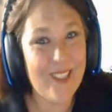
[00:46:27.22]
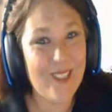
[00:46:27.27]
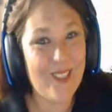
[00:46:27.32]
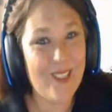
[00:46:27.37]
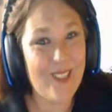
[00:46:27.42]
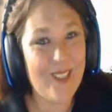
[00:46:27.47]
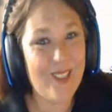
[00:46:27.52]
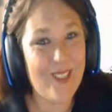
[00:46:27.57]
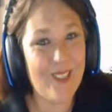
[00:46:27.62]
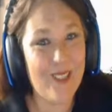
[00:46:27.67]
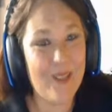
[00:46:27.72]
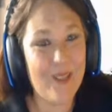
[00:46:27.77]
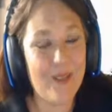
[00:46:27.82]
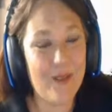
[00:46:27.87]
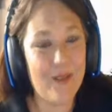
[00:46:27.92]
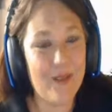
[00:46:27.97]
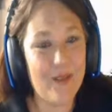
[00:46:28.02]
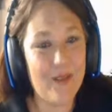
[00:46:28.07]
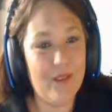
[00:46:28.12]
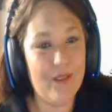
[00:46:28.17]

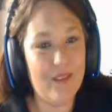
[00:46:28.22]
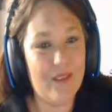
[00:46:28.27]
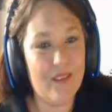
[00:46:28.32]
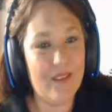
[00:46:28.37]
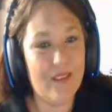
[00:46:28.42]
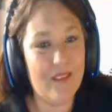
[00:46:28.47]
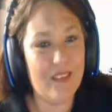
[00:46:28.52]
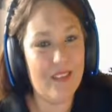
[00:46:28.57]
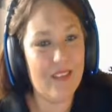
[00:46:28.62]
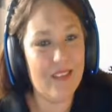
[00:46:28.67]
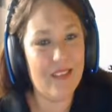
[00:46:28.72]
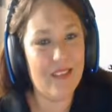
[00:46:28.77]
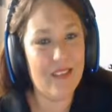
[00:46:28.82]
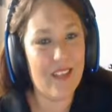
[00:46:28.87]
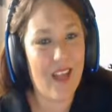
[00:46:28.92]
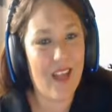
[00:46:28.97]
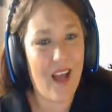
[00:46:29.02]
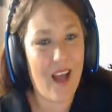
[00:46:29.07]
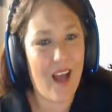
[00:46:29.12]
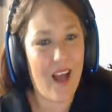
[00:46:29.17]
So,
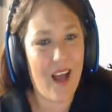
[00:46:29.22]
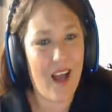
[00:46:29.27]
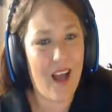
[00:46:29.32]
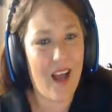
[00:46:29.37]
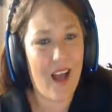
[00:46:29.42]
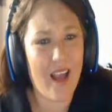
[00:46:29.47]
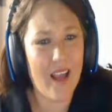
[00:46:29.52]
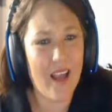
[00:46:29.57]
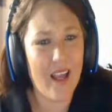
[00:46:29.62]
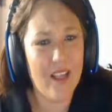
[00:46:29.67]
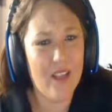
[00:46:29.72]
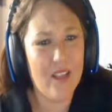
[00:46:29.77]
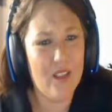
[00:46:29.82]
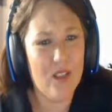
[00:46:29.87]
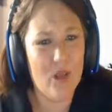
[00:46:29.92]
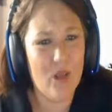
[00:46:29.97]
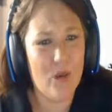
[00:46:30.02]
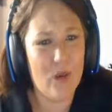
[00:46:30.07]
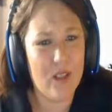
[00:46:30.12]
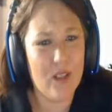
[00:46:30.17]
I had
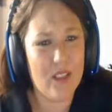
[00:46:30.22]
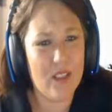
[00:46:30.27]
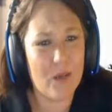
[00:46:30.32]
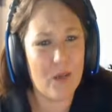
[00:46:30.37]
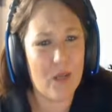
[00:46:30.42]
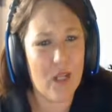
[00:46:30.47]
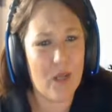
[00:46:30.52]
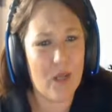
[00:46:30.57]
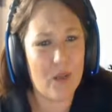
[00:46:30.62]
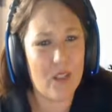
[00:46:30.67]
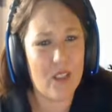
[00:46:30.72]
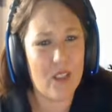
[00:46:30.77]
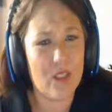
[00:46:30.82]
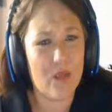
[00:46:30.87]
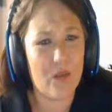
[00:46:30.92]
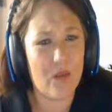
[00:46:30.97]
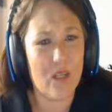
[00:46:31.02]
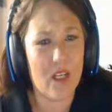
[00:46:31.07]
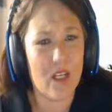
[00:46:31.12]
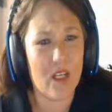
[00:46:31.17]
no idea what I was
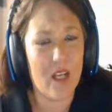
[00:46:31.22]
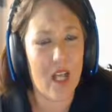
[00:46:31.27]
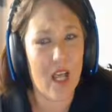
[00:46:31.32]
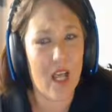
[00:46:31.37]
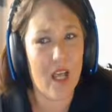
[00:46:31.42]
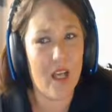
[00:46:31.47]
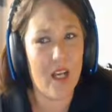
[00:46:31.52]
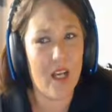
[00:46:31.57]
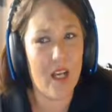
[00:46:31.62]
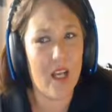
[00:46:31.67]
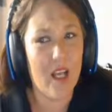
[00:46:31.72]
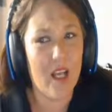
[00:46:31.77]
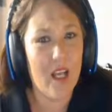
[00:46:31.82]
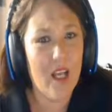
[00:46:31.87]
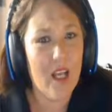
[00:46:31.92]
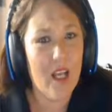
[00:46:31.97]
doing, and